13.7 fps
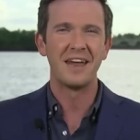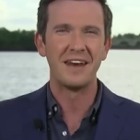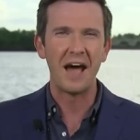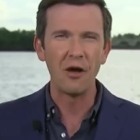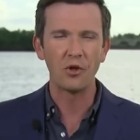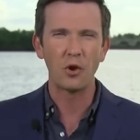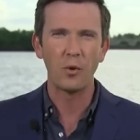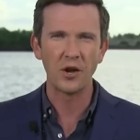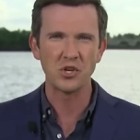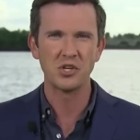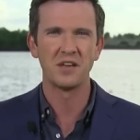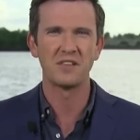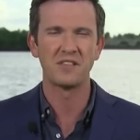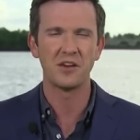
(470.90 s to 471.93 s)
And now the
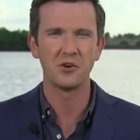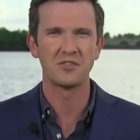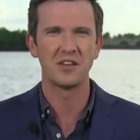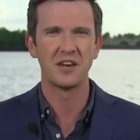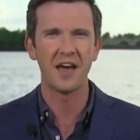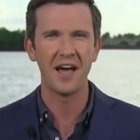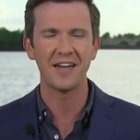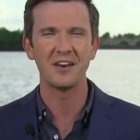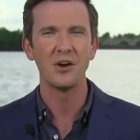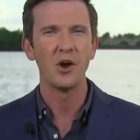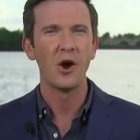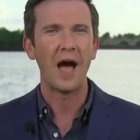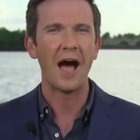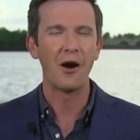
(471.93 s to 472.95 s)
question is here tonight
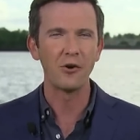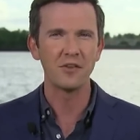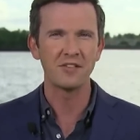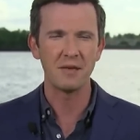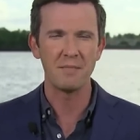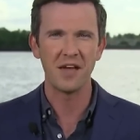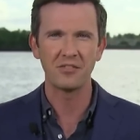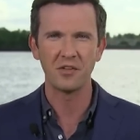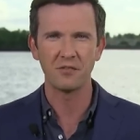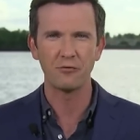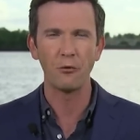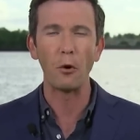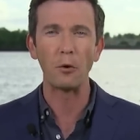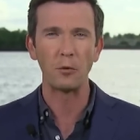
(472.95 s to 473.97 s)
how does he make
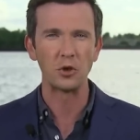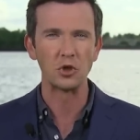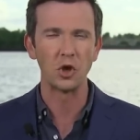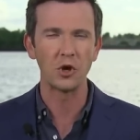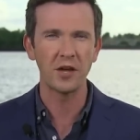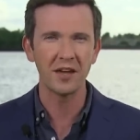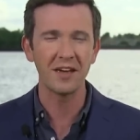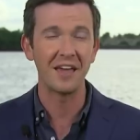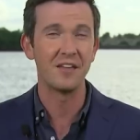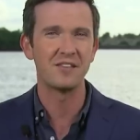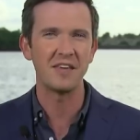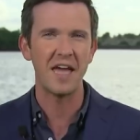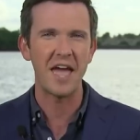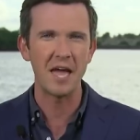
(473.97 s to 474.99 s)
this forward looking?
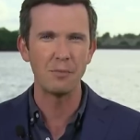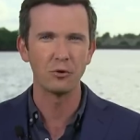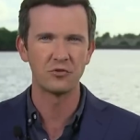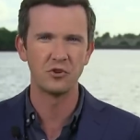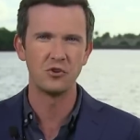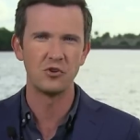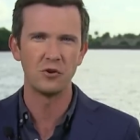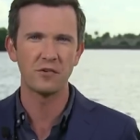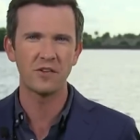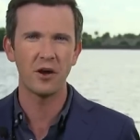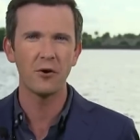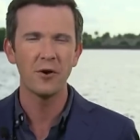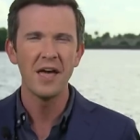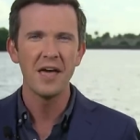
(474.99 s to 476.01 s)
Is he able to do
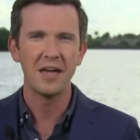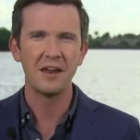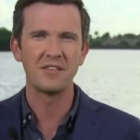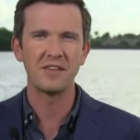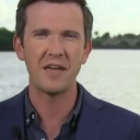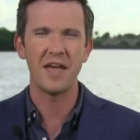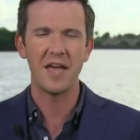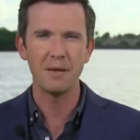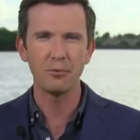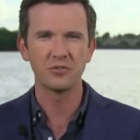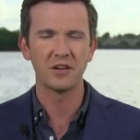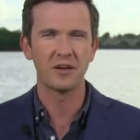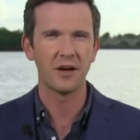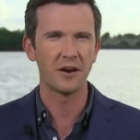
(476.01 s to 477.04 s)
so? And is he
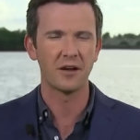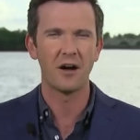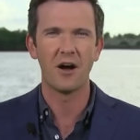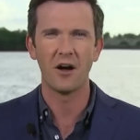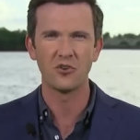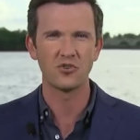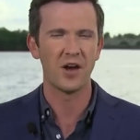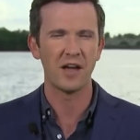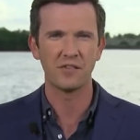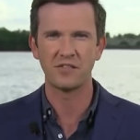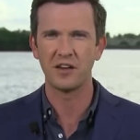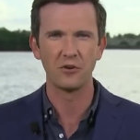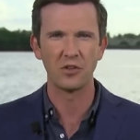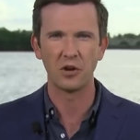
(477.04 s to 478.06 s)
able to cut a
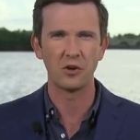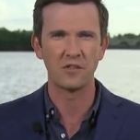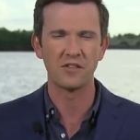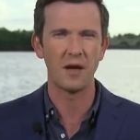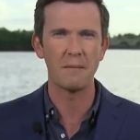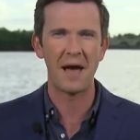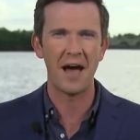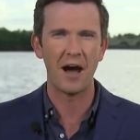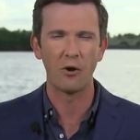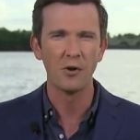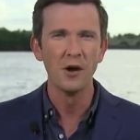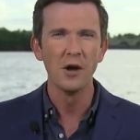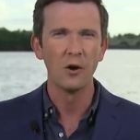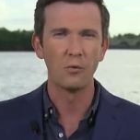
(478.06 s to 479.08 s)
contrast here that could
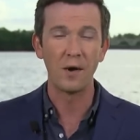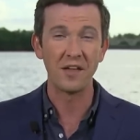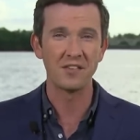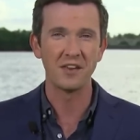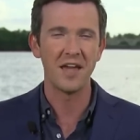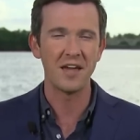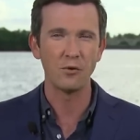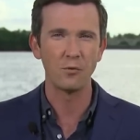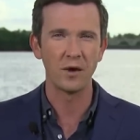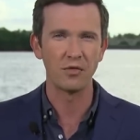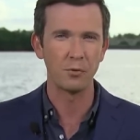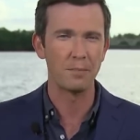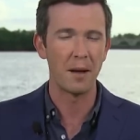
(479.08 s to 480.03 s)
somehow resonate with